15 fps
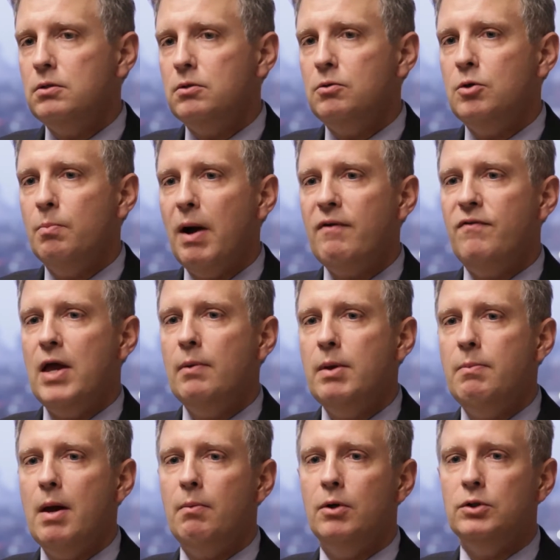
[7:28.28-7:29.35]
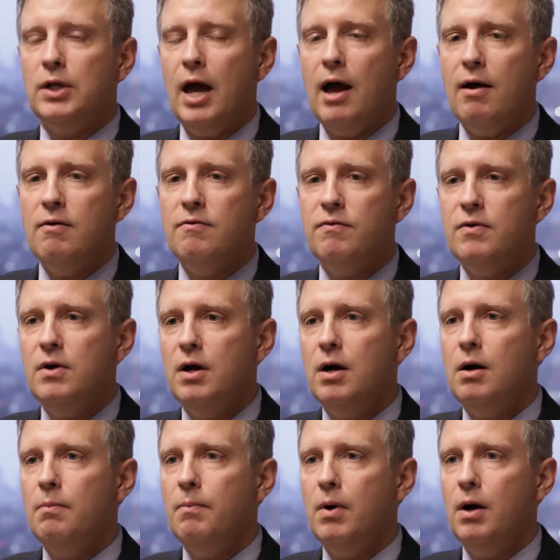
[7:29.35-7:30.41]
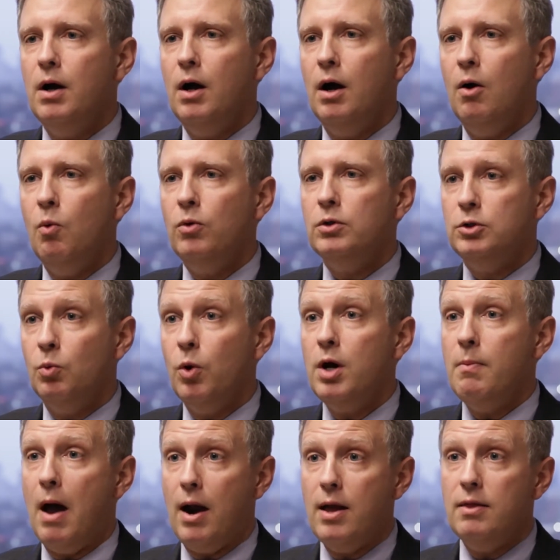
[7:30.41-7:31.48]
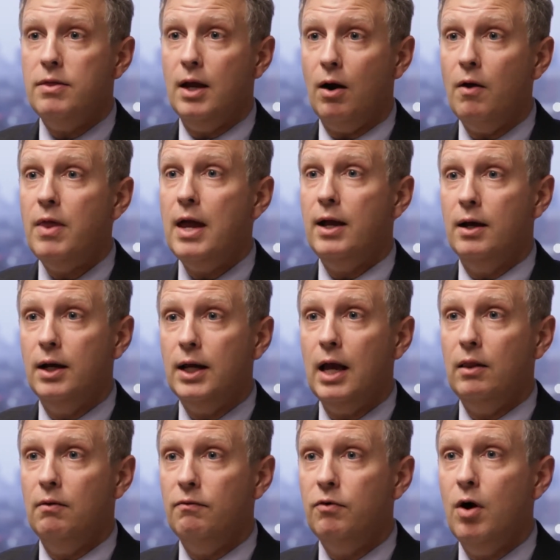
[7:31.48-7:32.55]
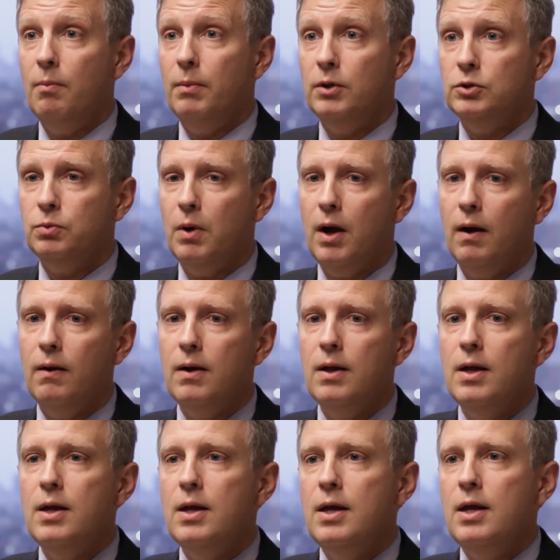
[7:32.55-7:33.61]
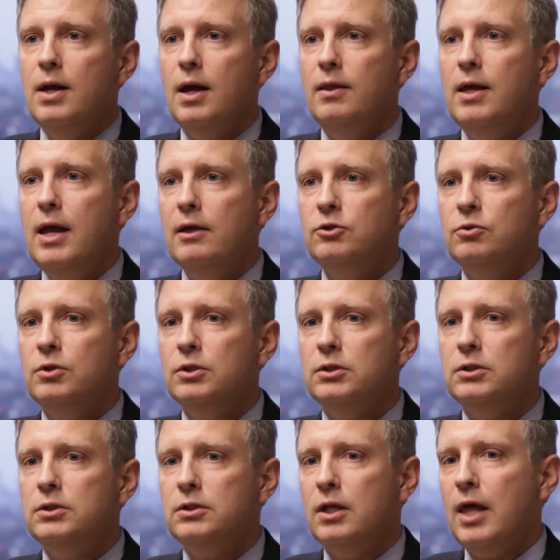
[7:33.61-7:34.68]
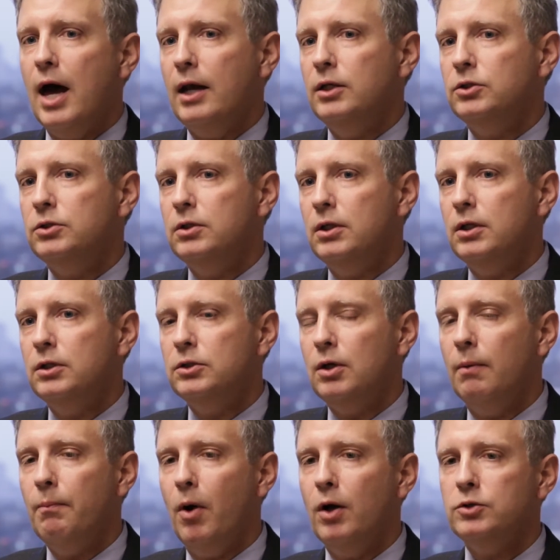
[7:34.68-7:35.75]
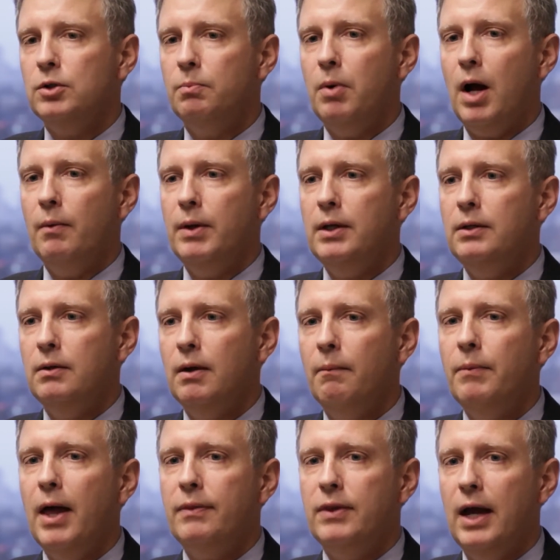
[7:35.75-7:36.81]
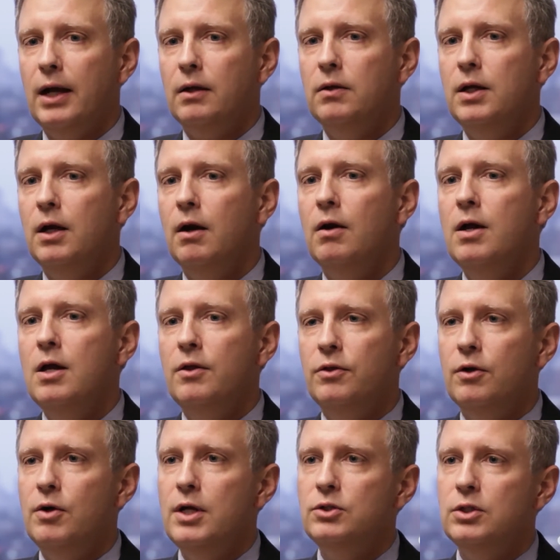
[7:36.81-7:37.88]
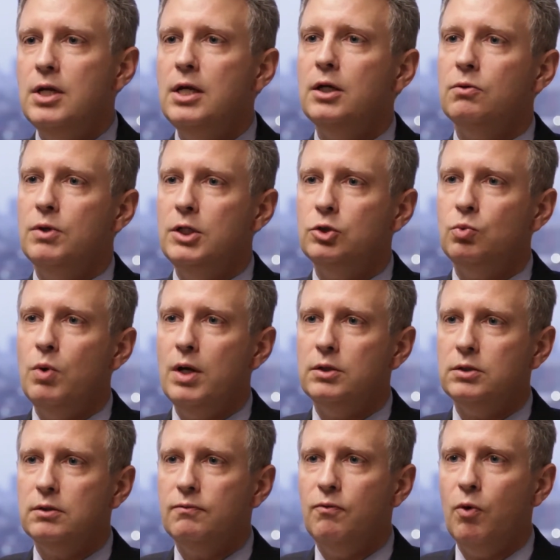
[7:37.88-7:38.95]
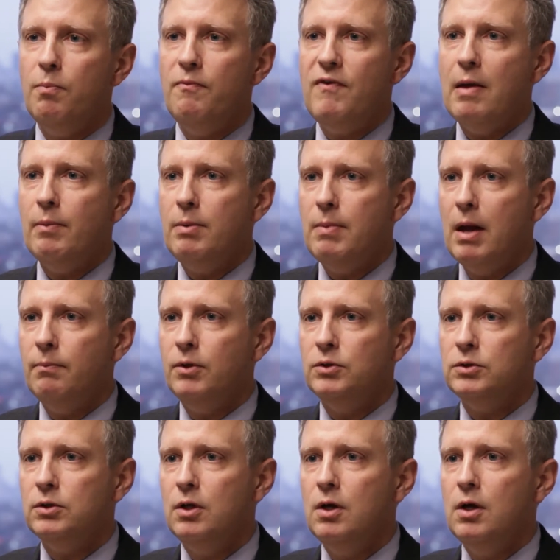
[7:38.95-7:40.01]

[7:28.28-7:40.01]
do my family members have to worry about anything? Are they going to get lymphoma as well? And the answer to that is also probably not that clear. There is an increased risk for family members